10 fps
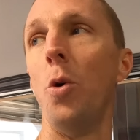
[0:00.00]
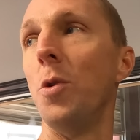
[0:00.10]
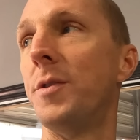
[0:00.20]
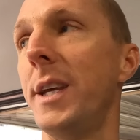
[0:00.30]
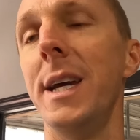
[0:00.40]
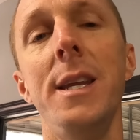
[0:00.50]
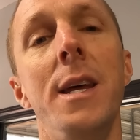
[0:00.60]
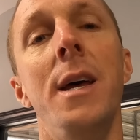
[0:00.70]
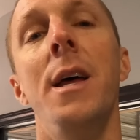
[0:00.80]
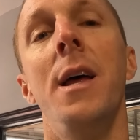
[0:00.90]
pull
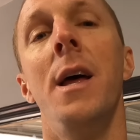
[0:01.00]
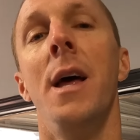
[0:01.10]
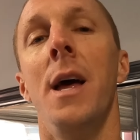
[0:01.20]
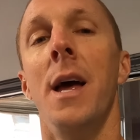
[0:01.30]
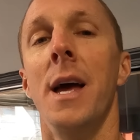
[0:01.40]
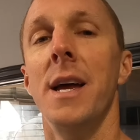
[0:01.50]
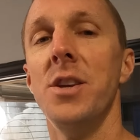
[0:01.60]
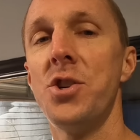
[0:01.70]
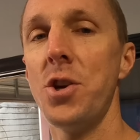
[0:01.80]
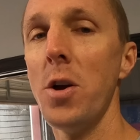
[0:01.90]
did.
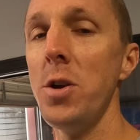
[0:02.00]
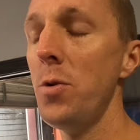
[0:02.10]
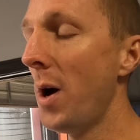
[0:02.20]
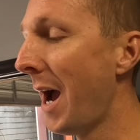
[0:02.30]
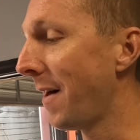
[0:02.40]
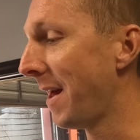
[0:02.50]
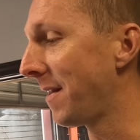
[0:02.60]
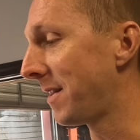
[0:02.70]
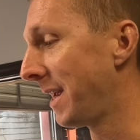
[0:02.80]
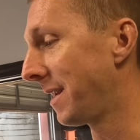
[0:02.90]
Show you how
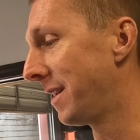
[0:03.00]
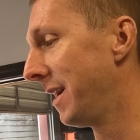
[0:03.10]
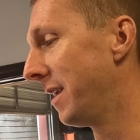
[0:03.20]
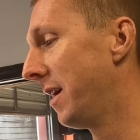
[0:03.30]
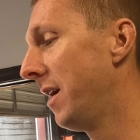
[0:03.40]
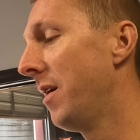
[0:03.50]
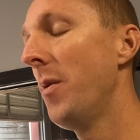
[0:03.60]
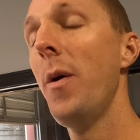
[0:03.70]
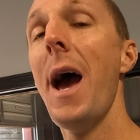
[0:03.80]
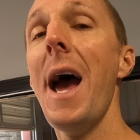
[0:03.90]
that thing did
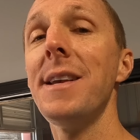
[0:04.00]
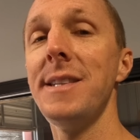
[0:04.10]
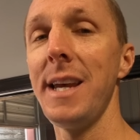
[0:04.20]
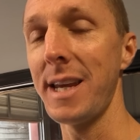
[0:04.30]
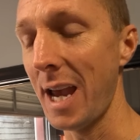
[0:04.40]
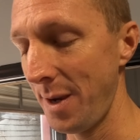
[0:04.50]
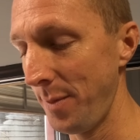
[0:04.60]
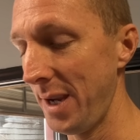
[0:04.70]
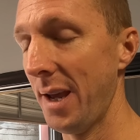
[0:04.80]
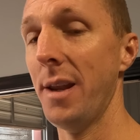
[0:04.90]
as it
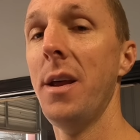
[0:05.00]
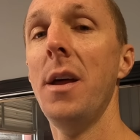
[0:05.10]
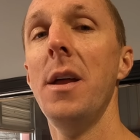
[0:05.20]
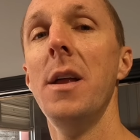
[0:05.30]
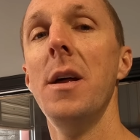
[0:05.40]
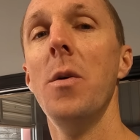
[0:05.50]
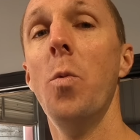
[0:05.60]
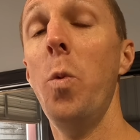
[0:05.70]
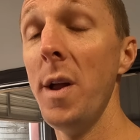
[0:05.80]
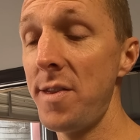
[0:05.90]
came in.
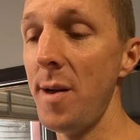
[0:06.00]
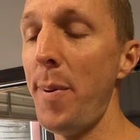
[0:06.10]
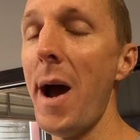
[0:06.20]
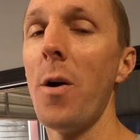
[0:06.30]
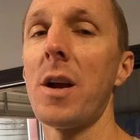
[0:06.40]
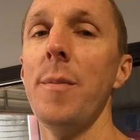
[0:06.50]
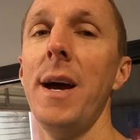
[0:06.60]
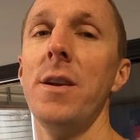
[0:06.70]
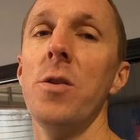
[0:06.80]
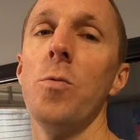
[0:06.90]
With the Power
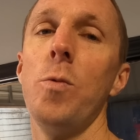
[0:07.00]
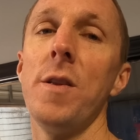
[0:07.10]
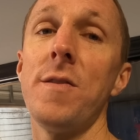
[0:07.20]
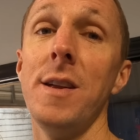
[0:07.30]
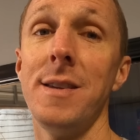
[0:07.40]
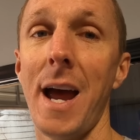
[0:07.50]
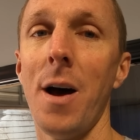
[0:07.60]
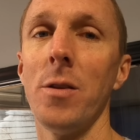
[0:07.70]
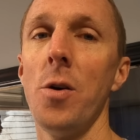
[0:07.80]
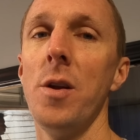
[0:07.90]
Commander, with the
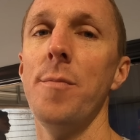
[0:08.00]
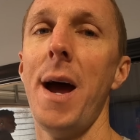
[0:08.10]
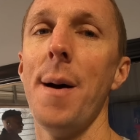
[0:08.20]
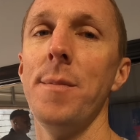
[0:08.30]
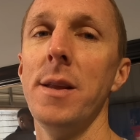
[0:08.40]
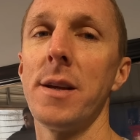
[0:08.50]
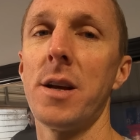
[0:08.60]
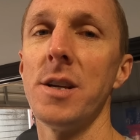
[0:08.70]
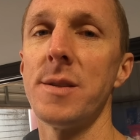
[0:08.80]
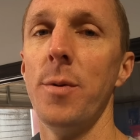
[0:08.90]
downloaded map that the
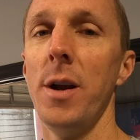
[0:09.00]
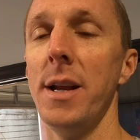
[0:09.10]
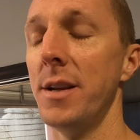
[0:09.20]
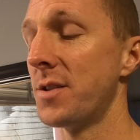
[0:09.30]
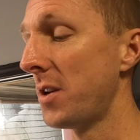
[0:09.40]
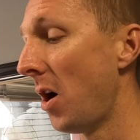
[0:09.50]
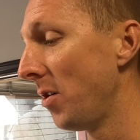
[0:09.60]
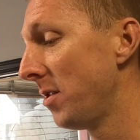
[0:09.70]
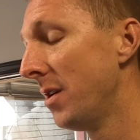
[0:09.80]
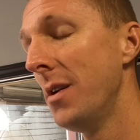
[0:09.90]
customer had
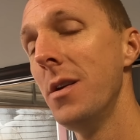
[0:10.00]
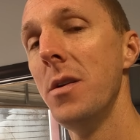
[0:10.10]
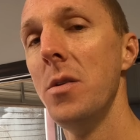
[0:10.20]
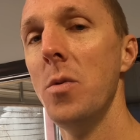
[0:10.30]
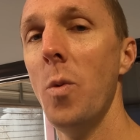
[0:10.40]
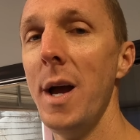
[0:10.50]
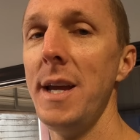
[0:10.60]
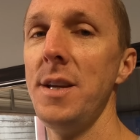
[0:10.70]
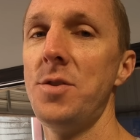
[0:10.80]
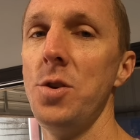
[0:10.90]
installed,
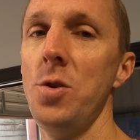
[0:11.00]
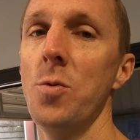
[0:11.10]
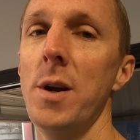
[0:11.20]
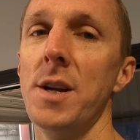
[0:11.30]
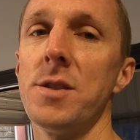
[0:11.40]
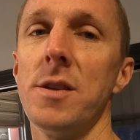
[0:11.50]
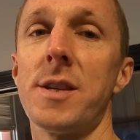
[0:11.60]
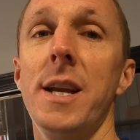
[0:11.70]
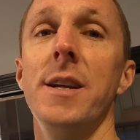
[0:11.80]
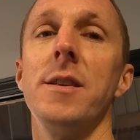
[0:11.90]
way too rich.
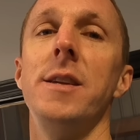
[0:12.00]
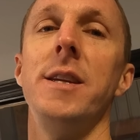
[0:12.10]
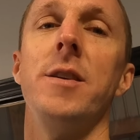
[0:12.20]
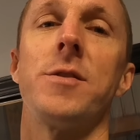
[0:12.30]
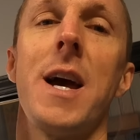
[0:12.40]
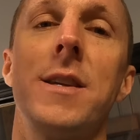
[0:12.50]
Let's get into the details,